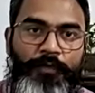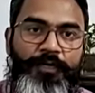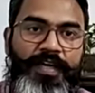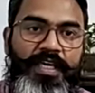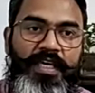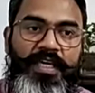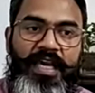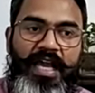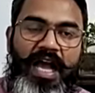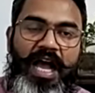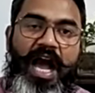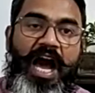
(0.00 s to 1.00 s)
we
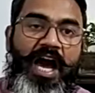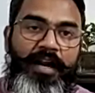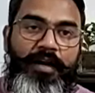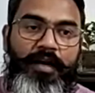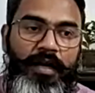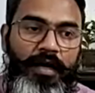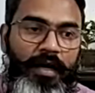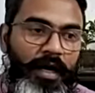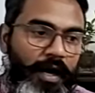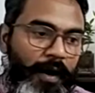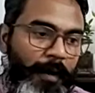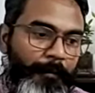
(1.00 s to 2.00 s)

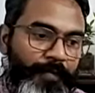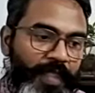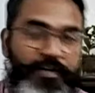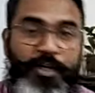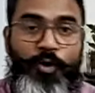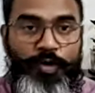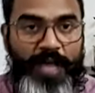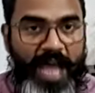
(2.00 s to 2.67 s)
don't